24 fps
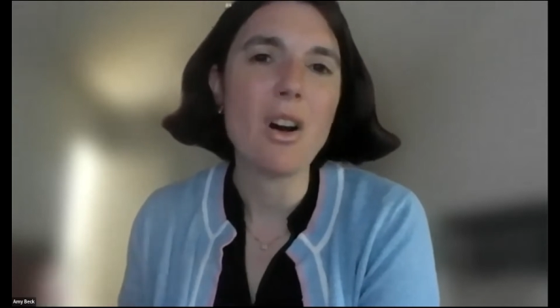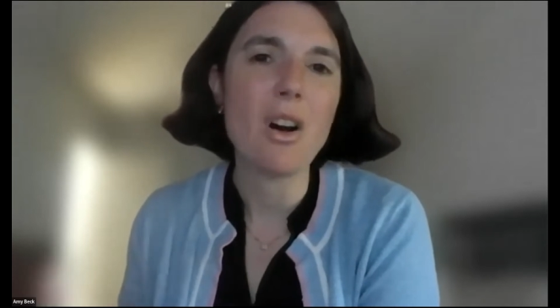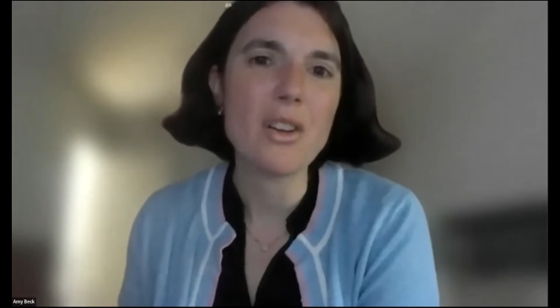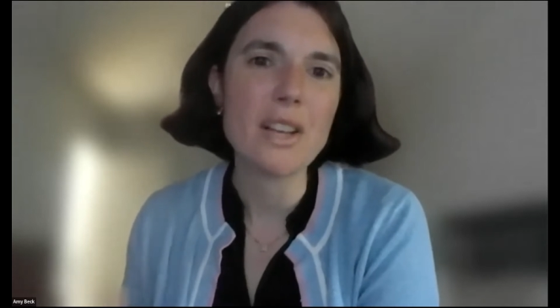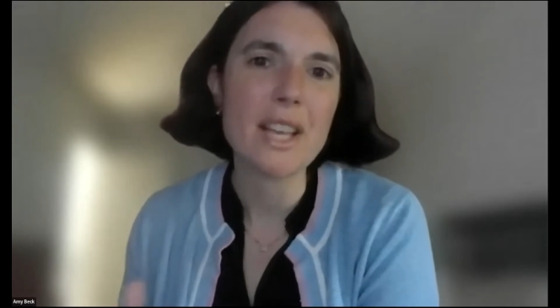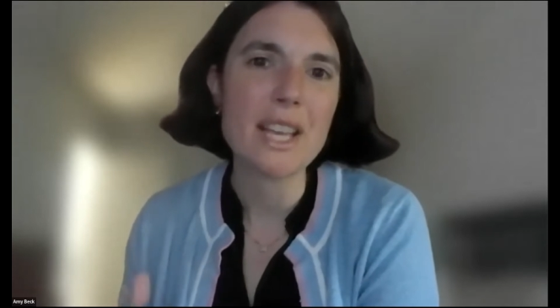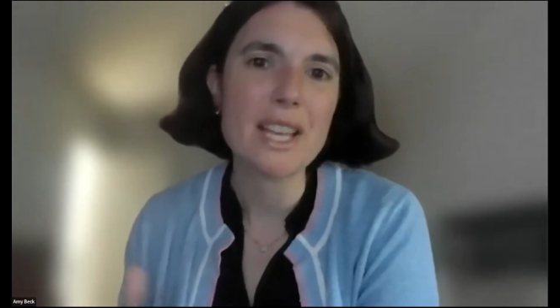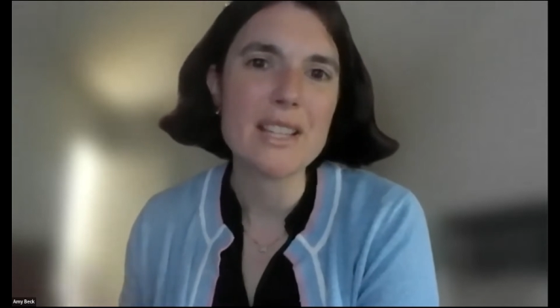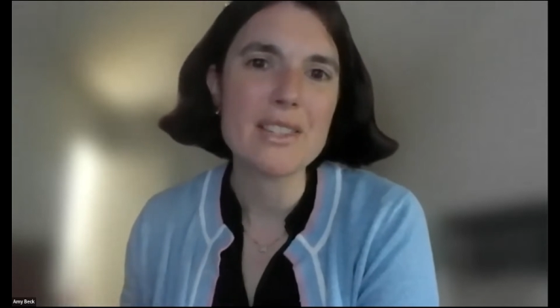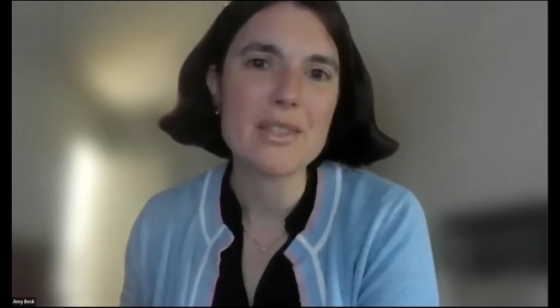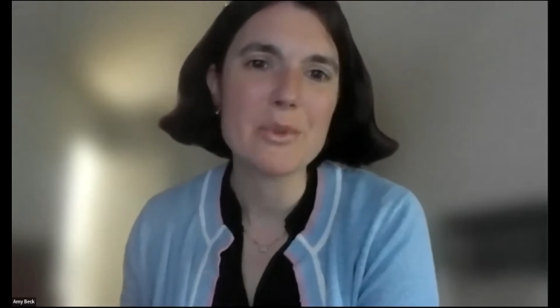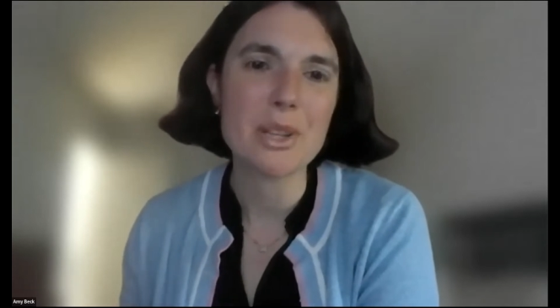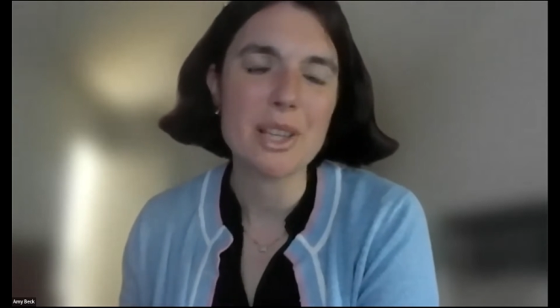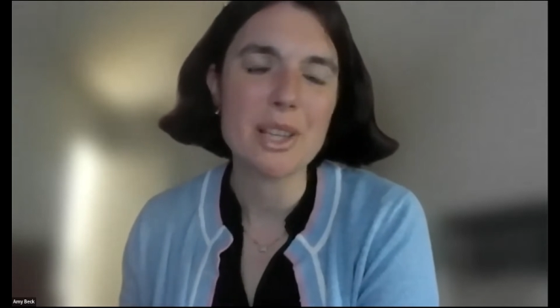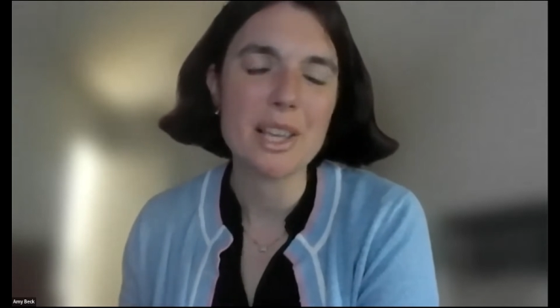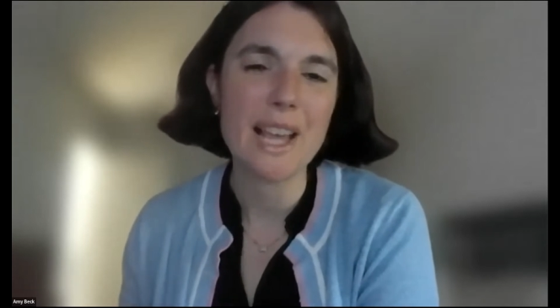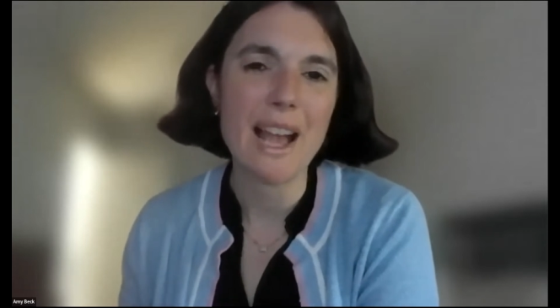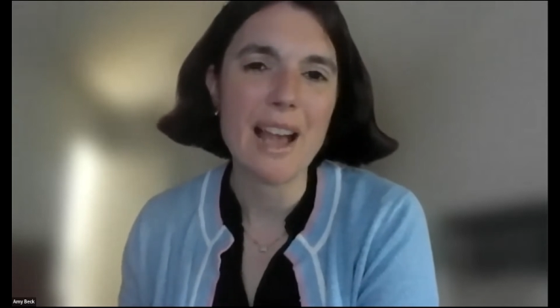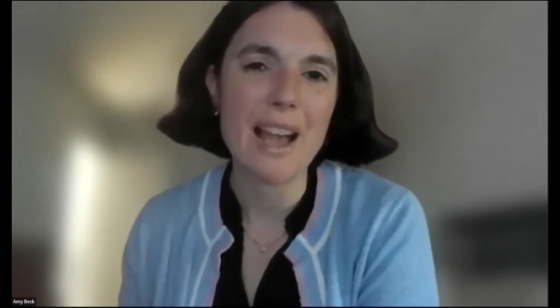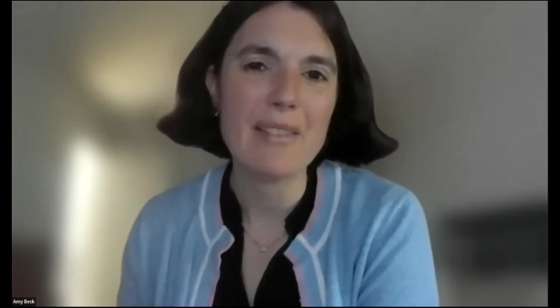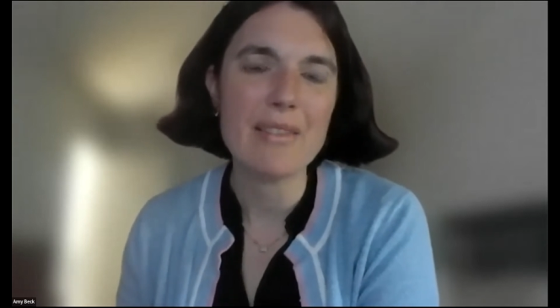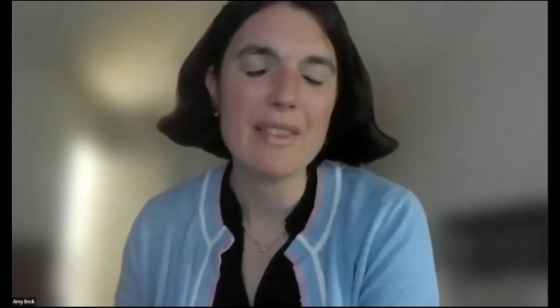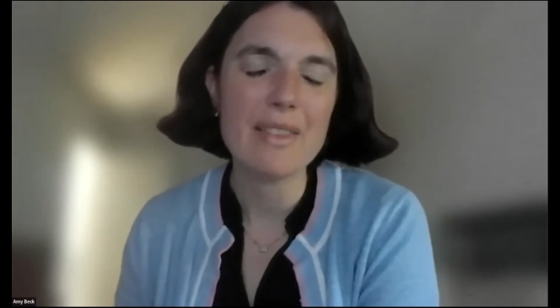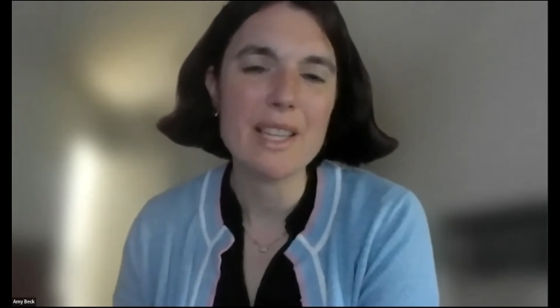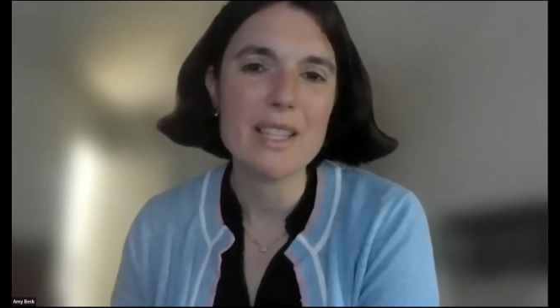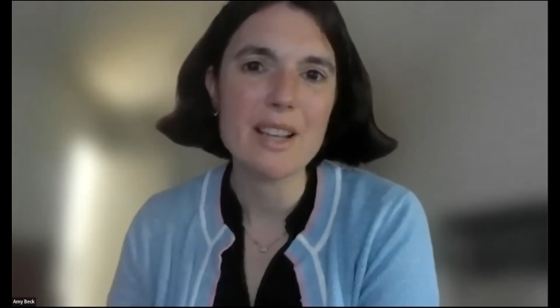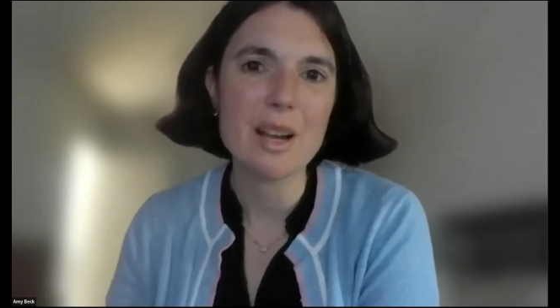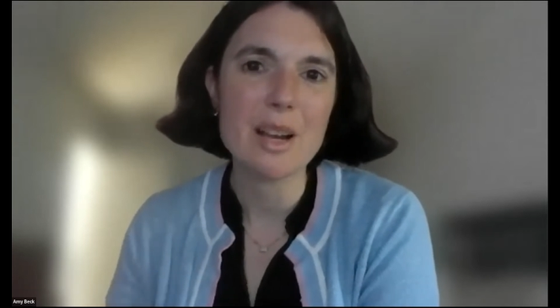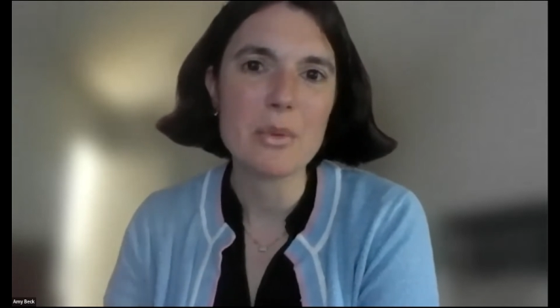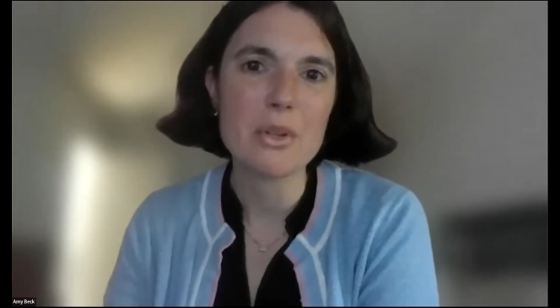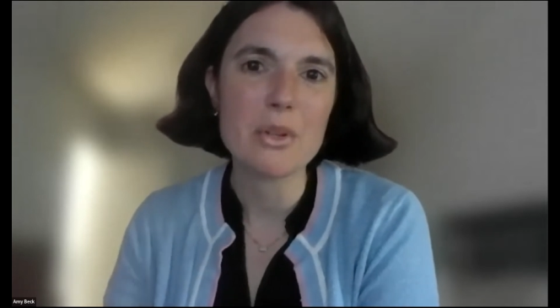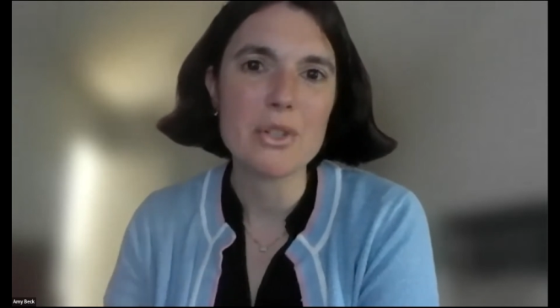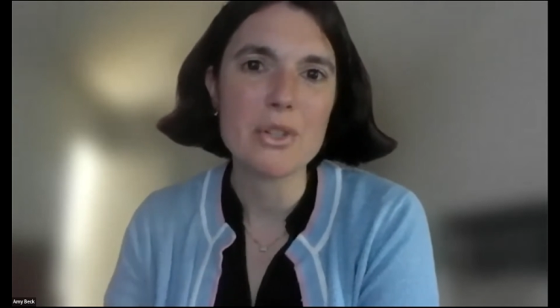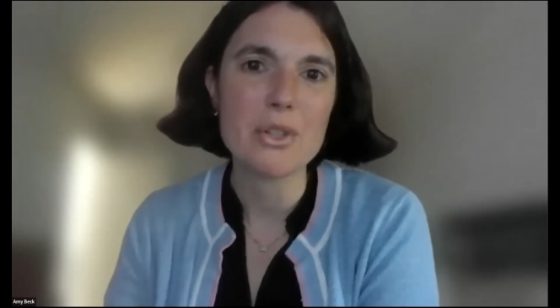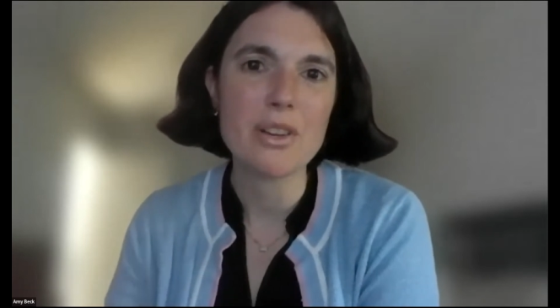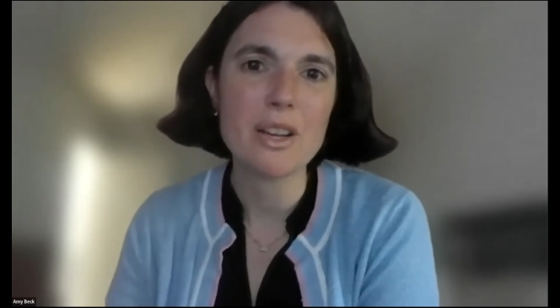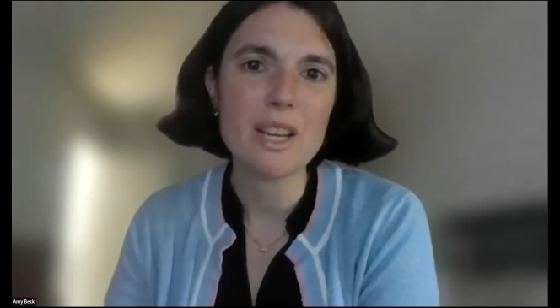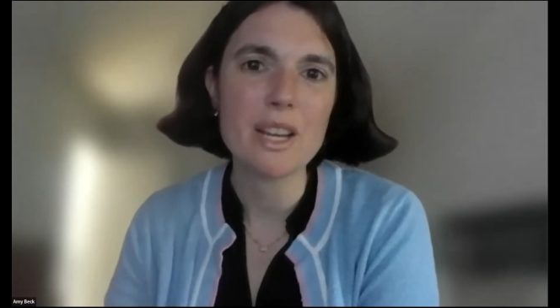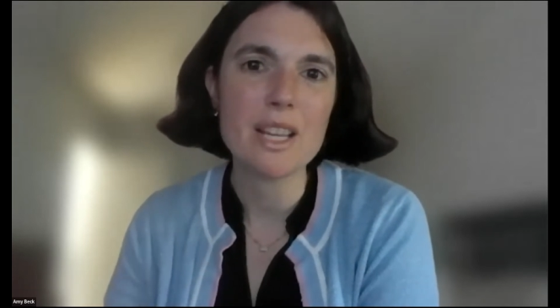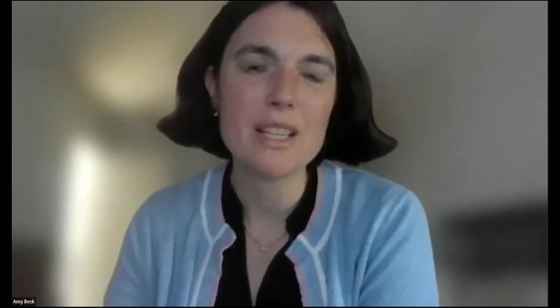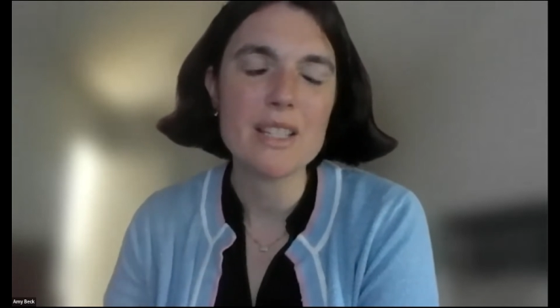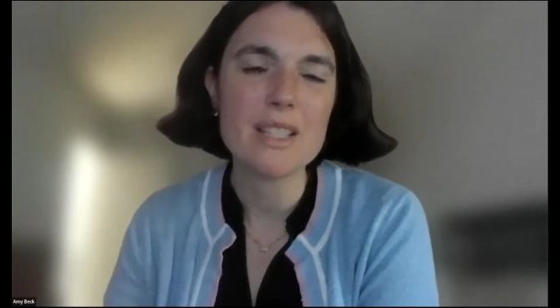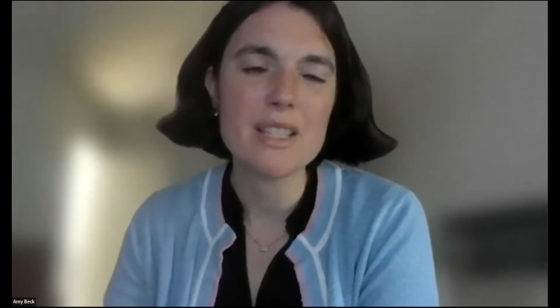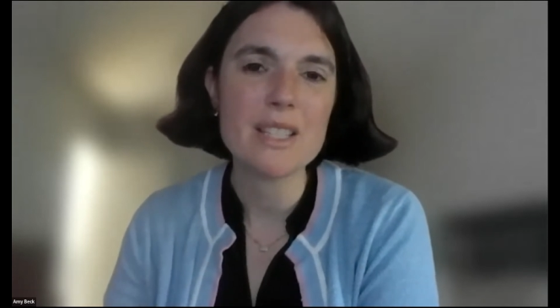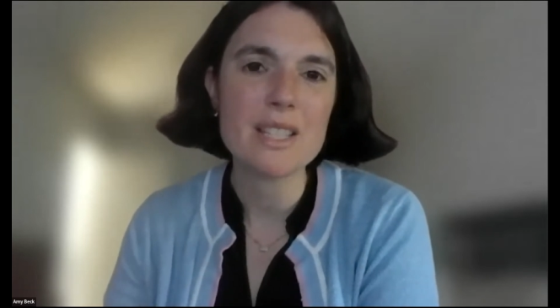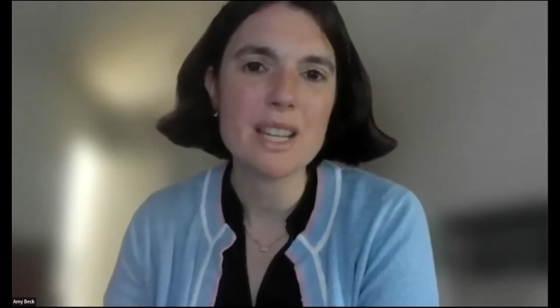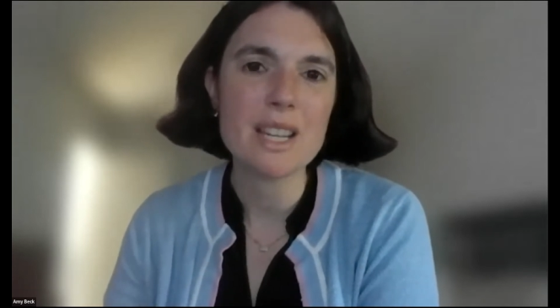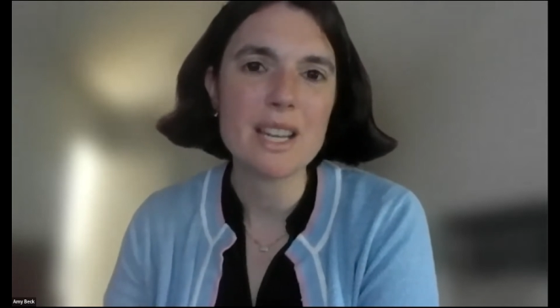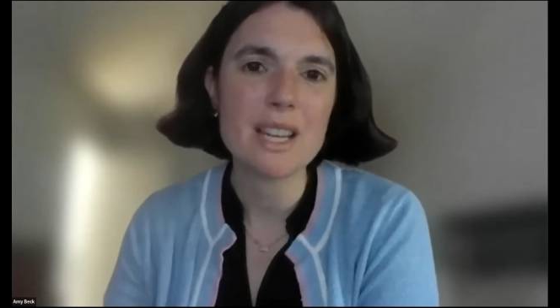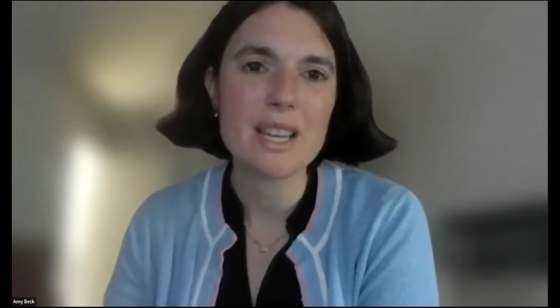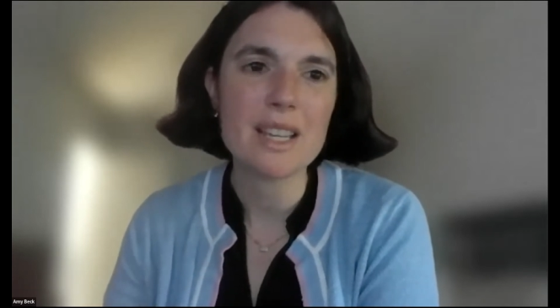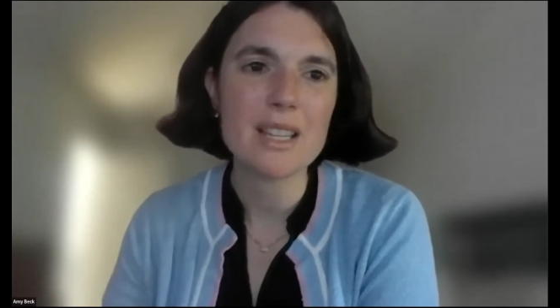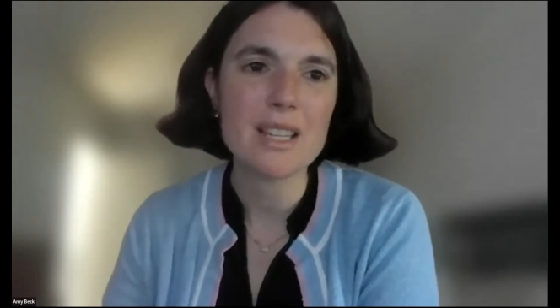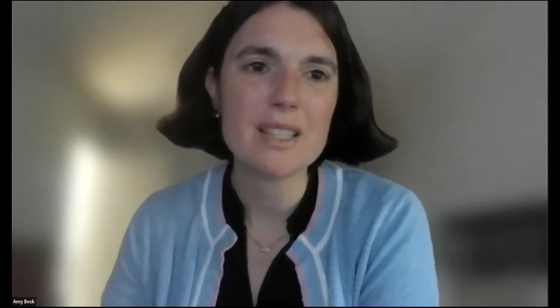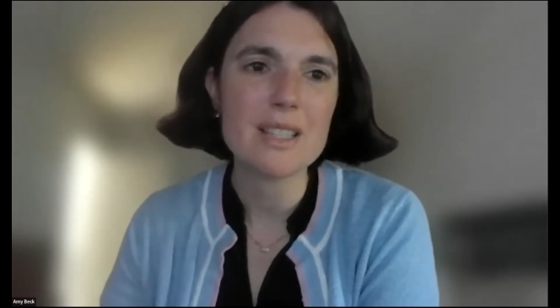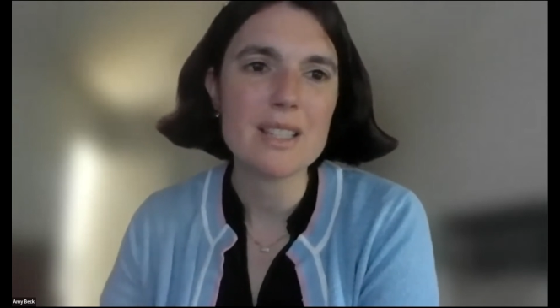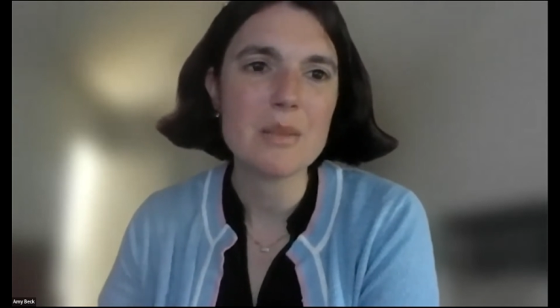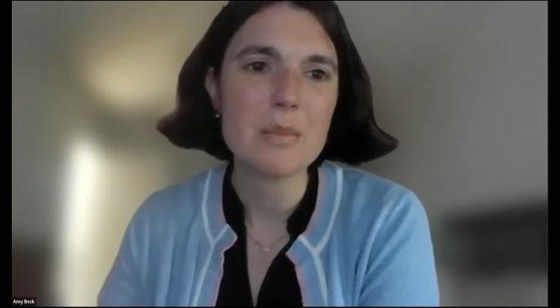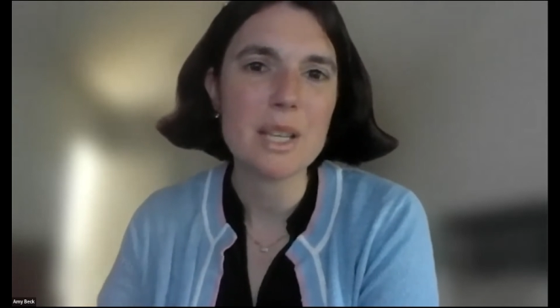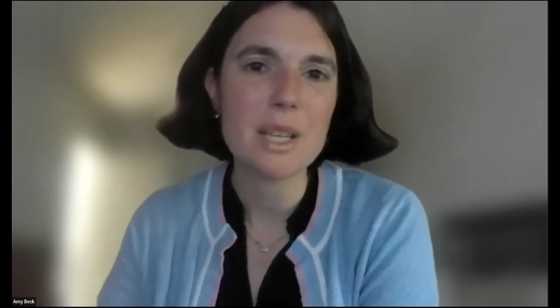all kids really have these opportunities to